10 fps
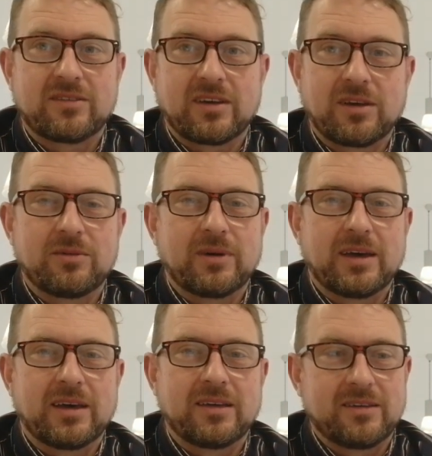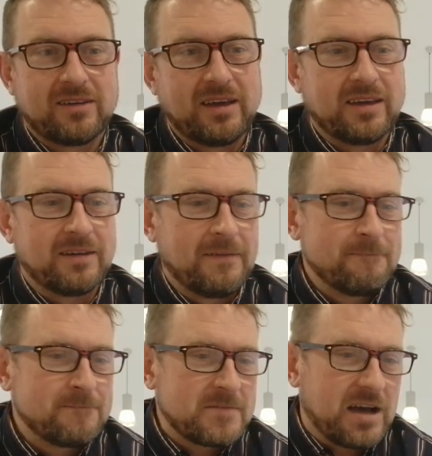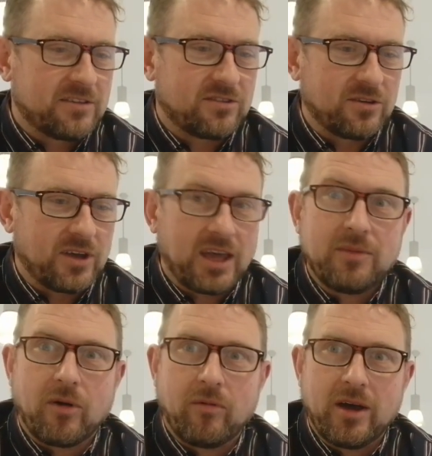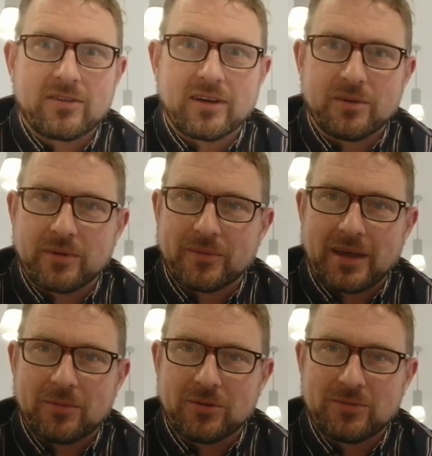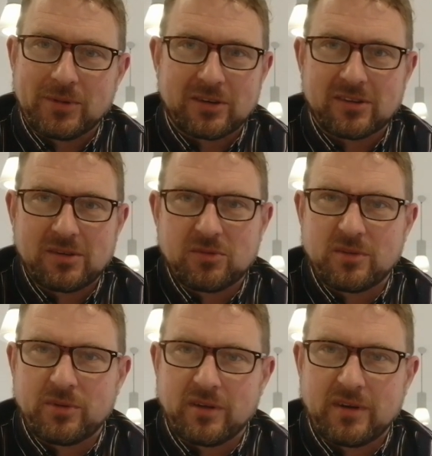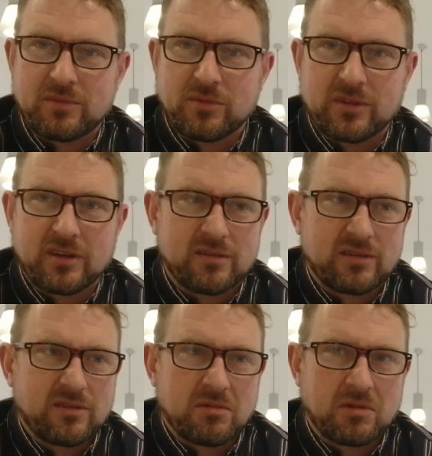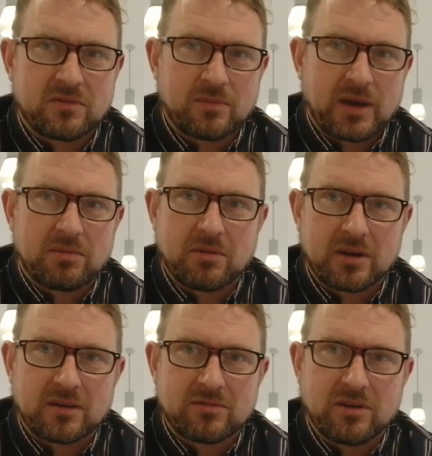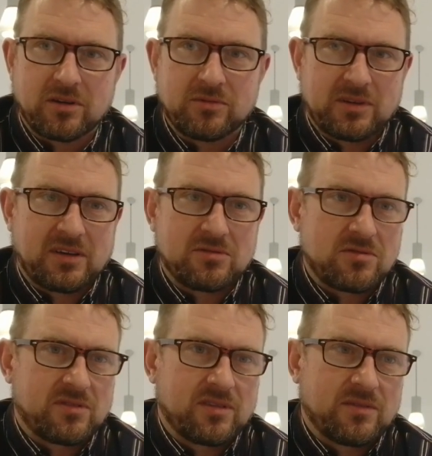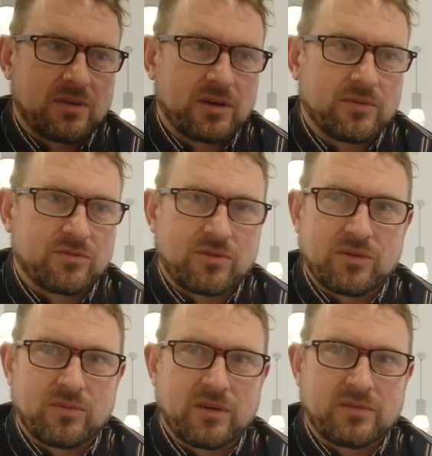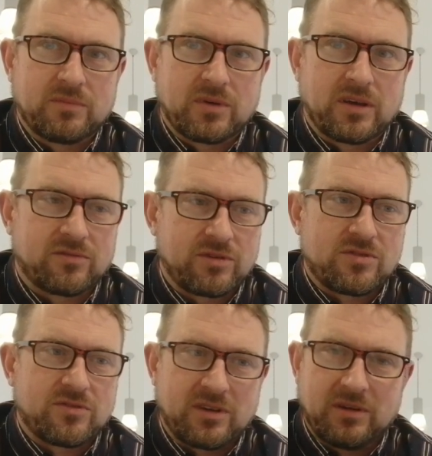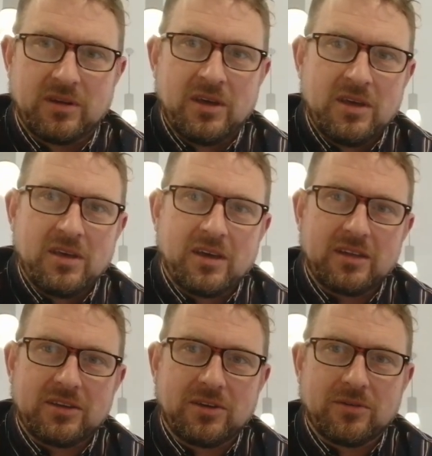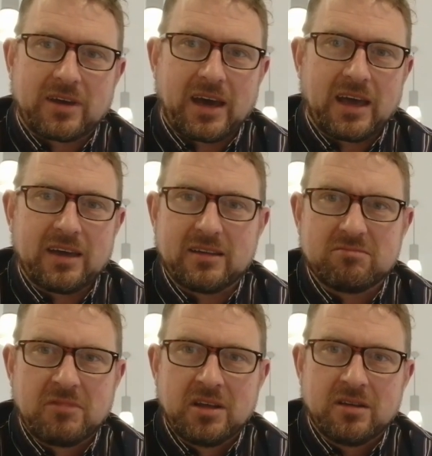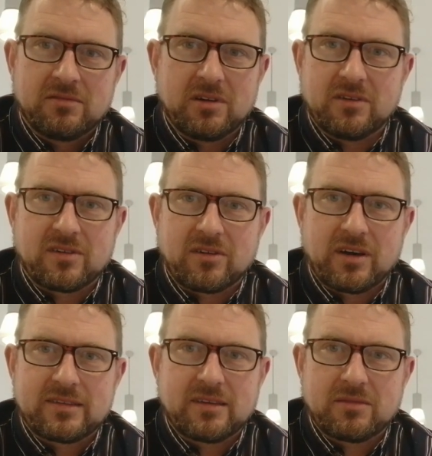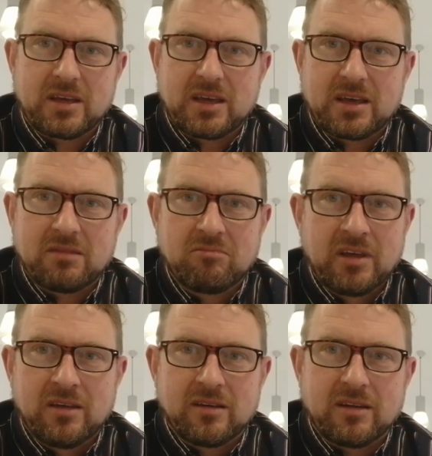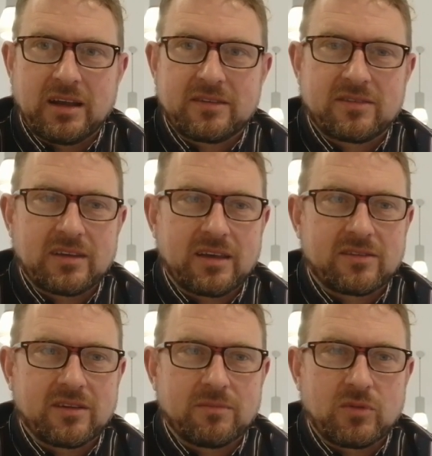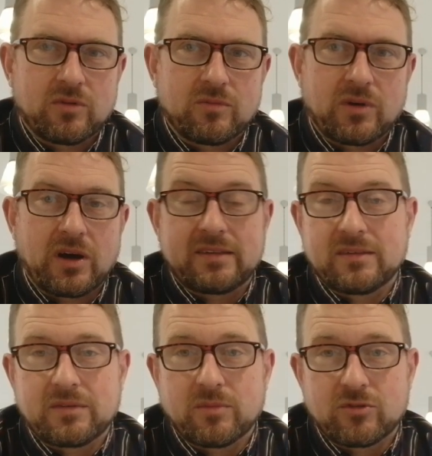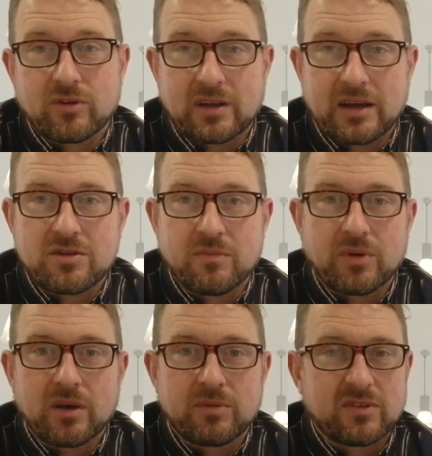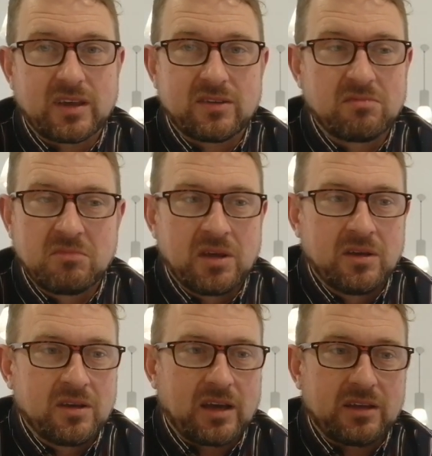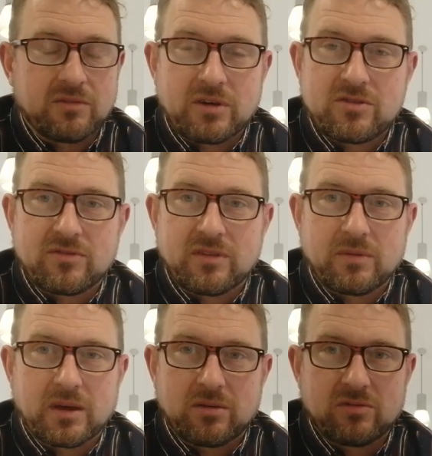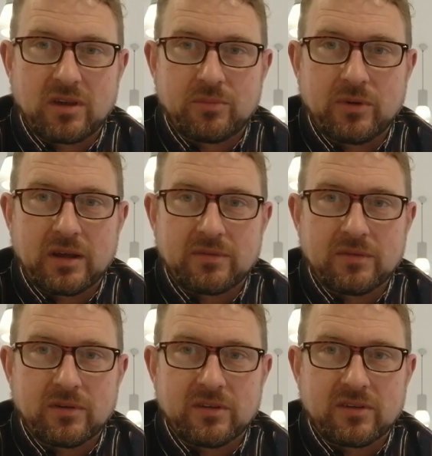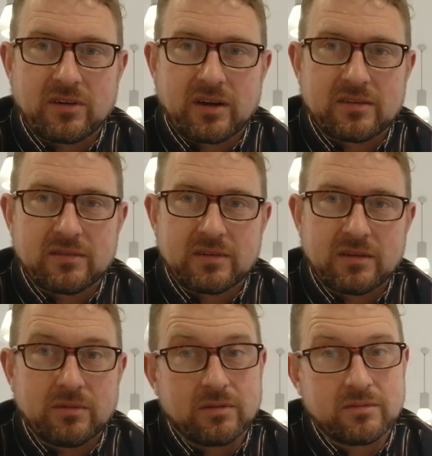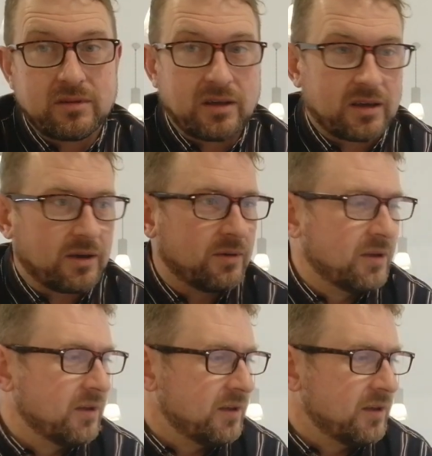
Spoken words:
So you know, hey, I had to eat my words a little bit with that one, because I said, what's the point of having one? It's not worth the paperwork it's written on. All it tells you is that the vehicle is roadworthy, but it's registered in the UK, and voluntary ITV here, unless it's a ITV for matriculation purposes and you're registering the vehicles, no point having a voluntary ITV. Well, there you go.